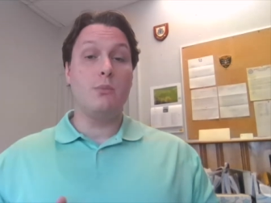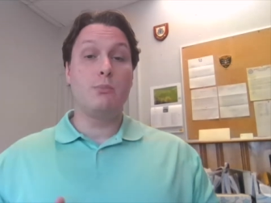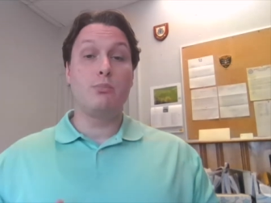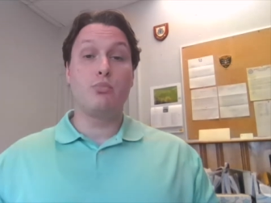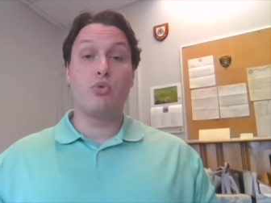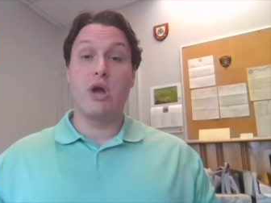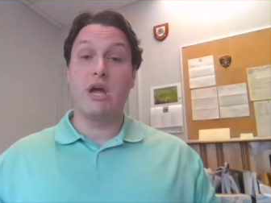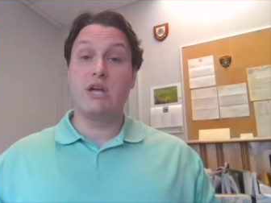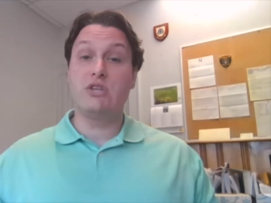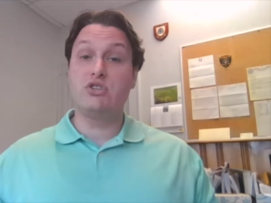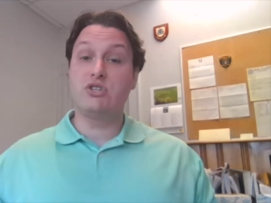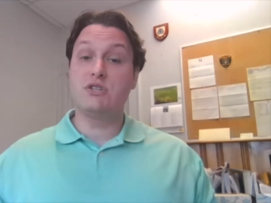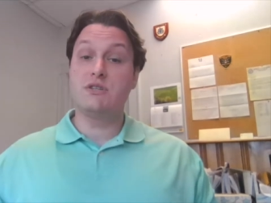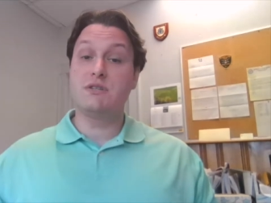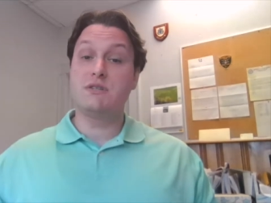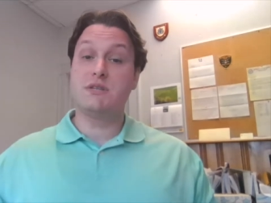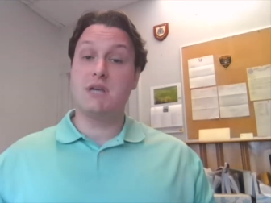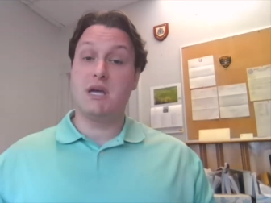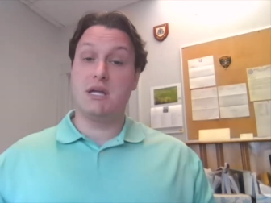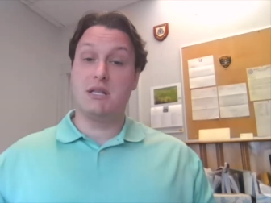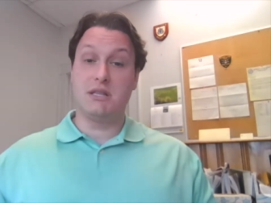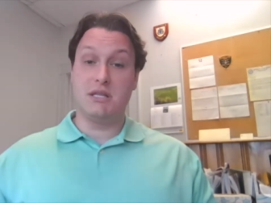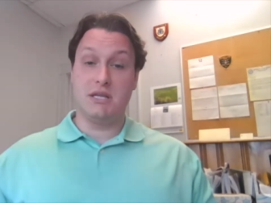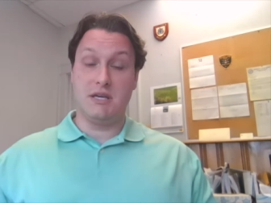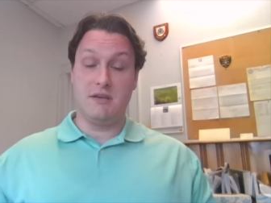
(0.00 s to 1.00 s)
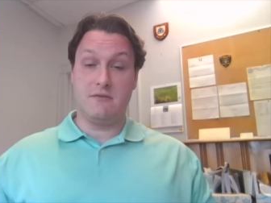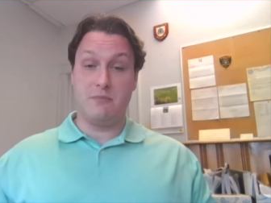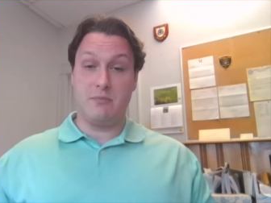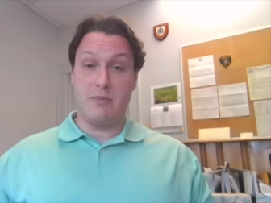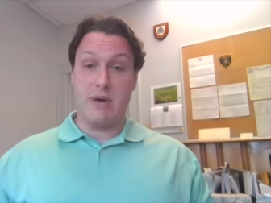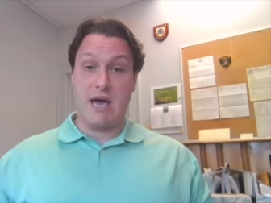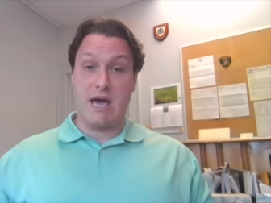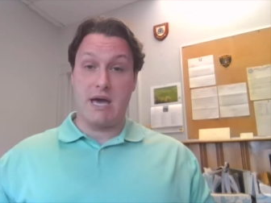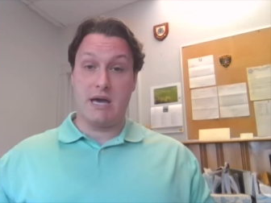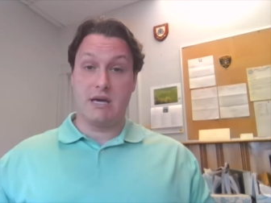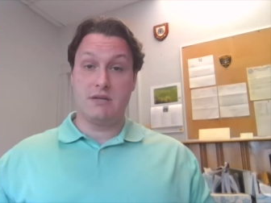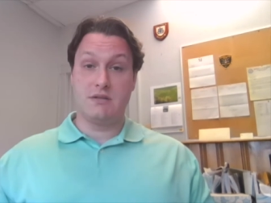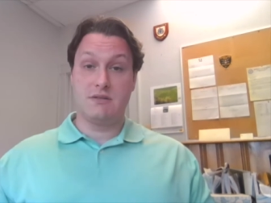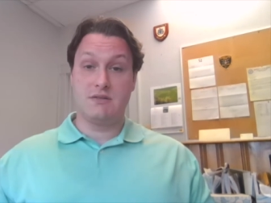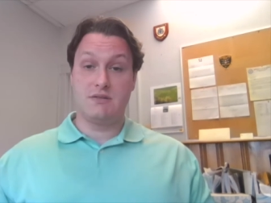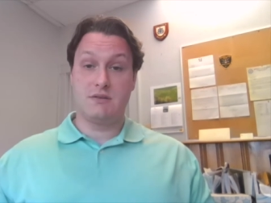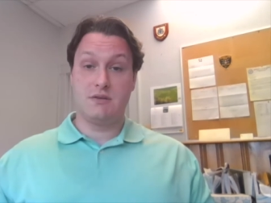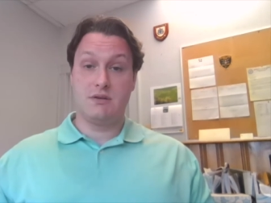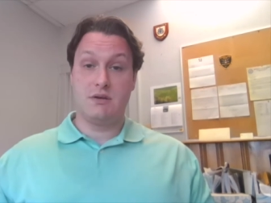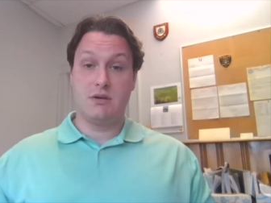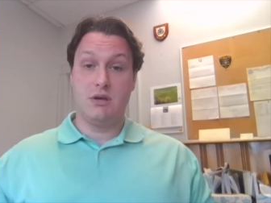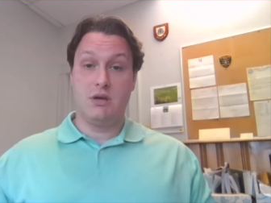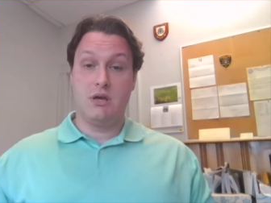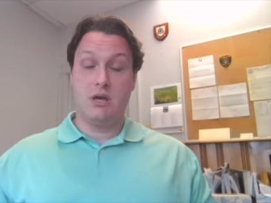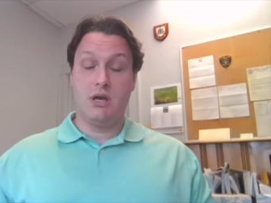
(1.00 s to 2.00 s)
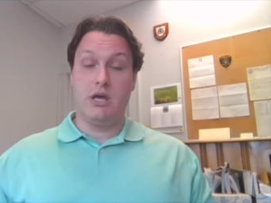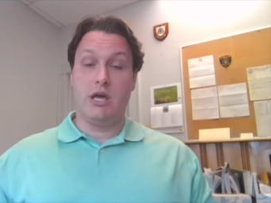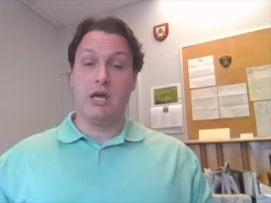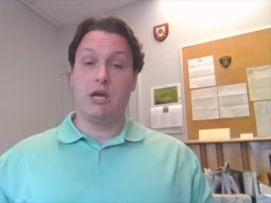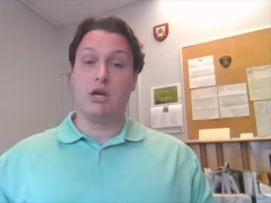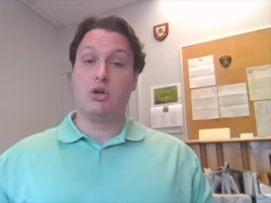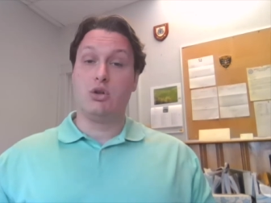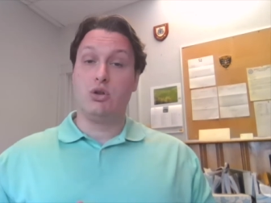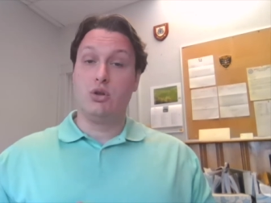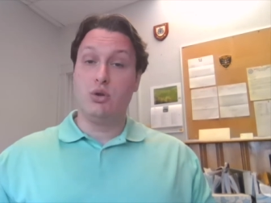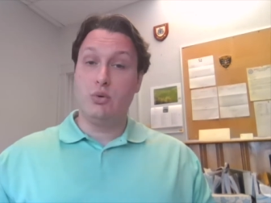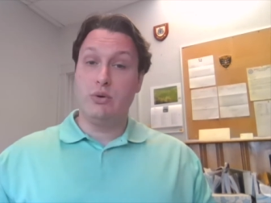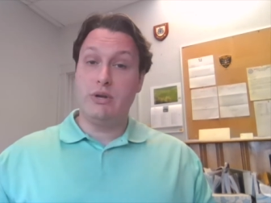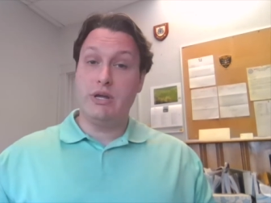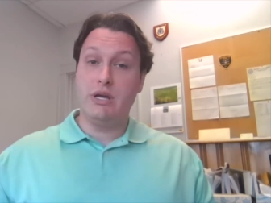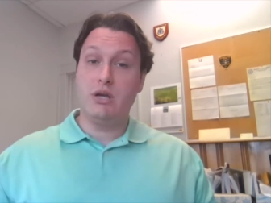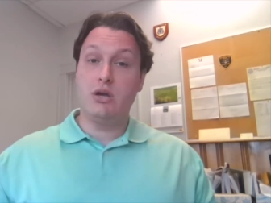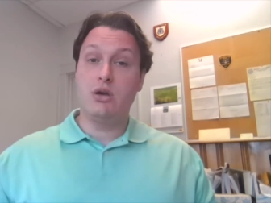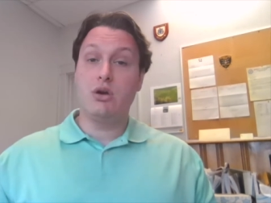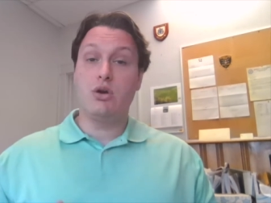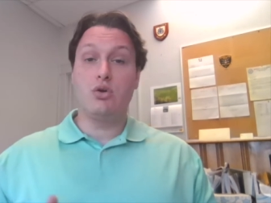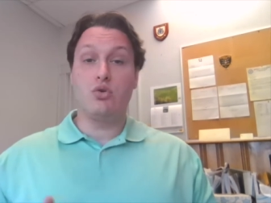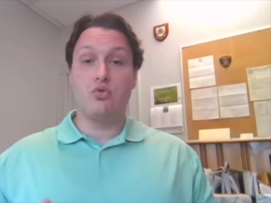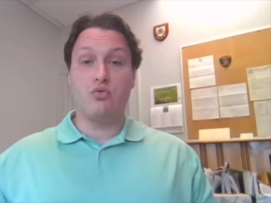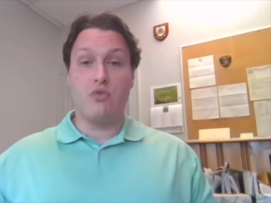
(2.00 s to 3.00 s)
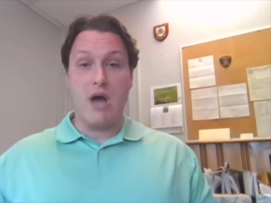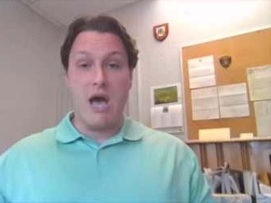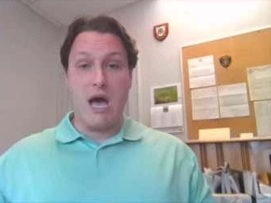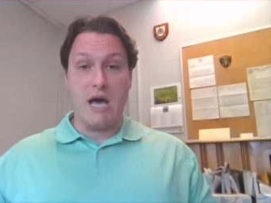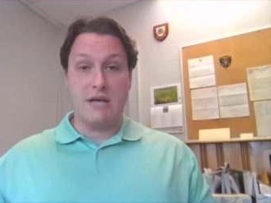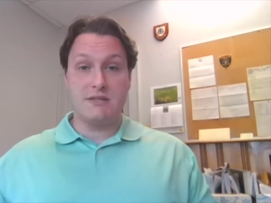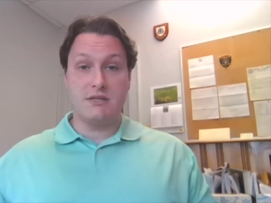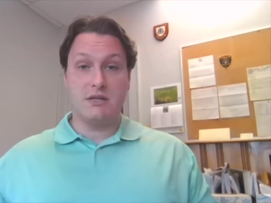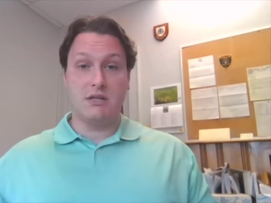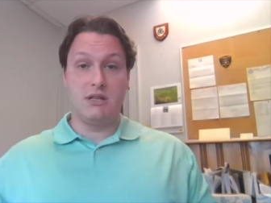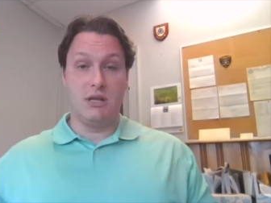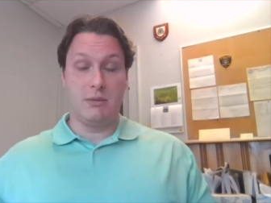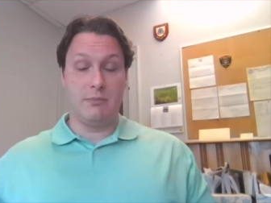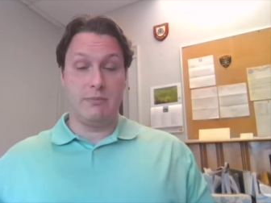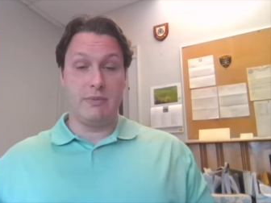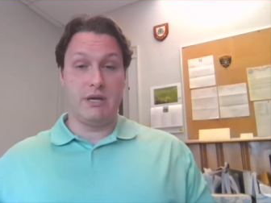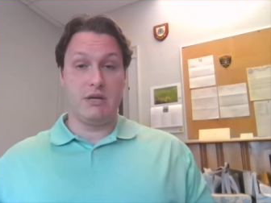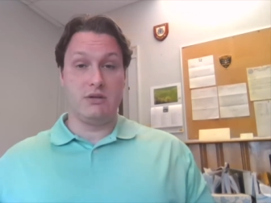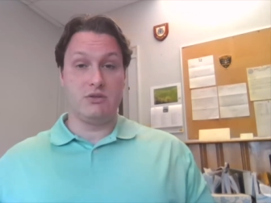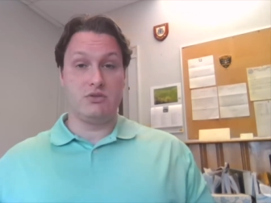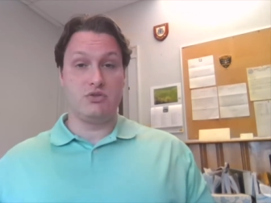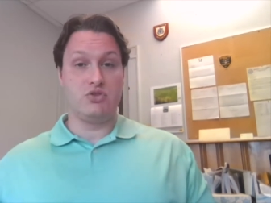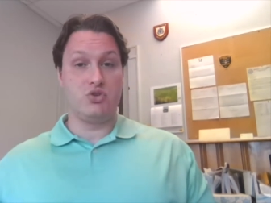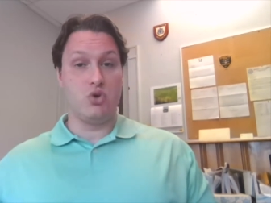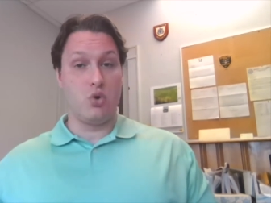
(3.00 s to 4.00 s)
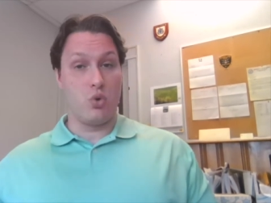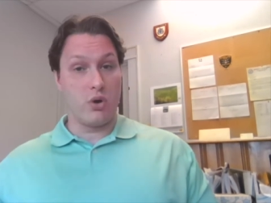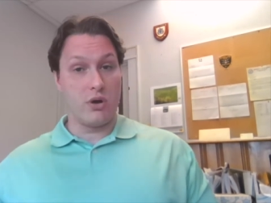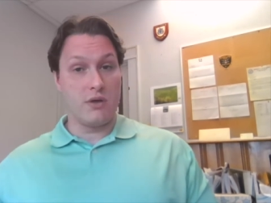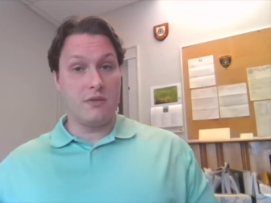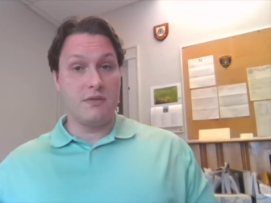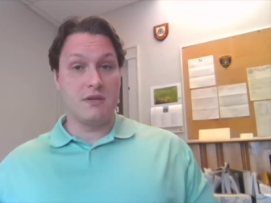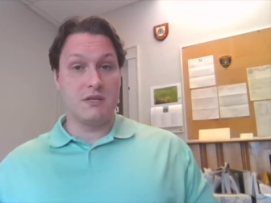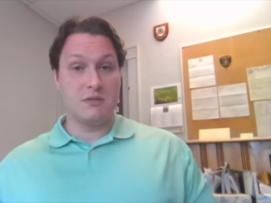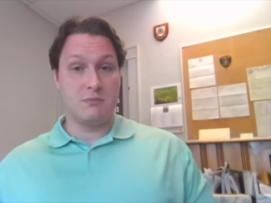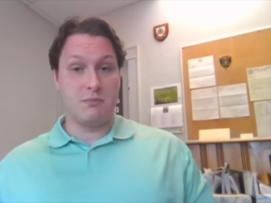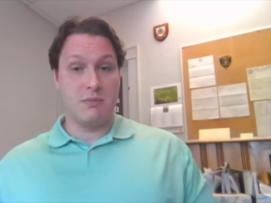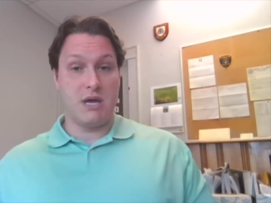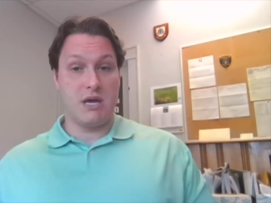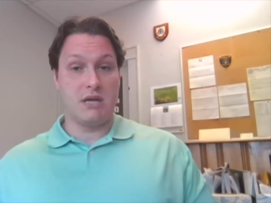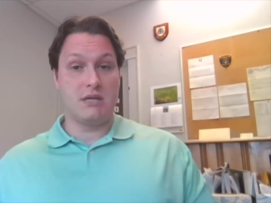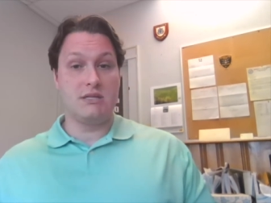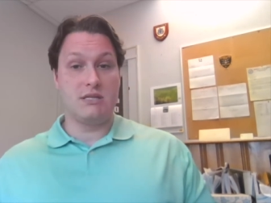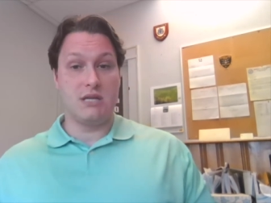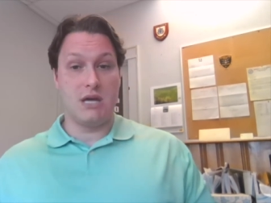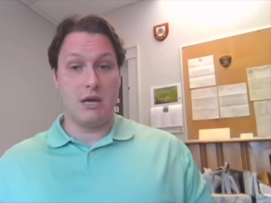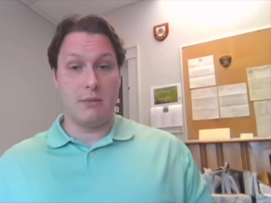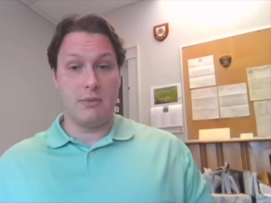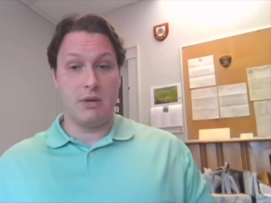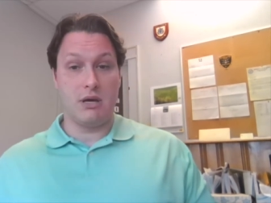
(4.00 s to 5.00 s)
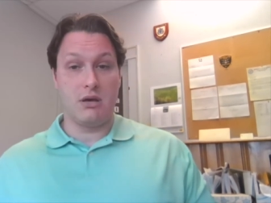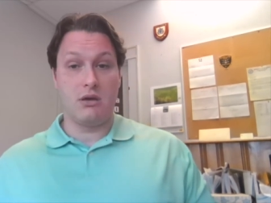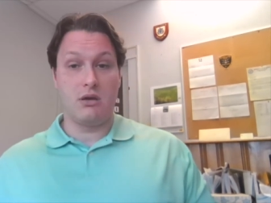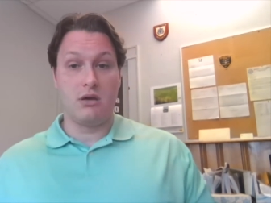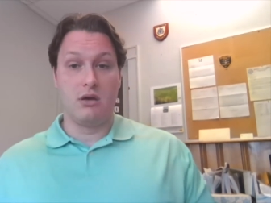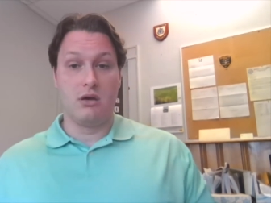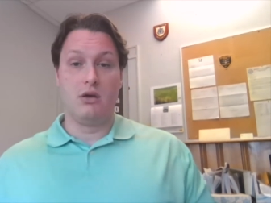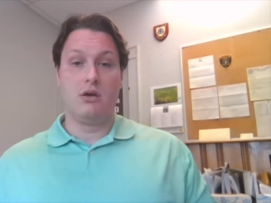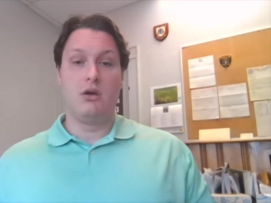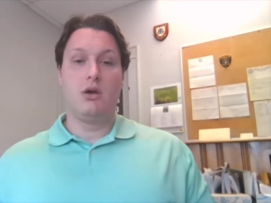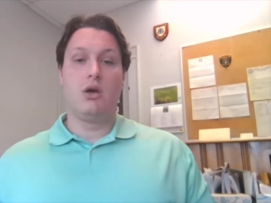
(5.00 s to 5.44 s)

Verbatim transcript: Branches and leaf bags, including grass clippings during this pandemic,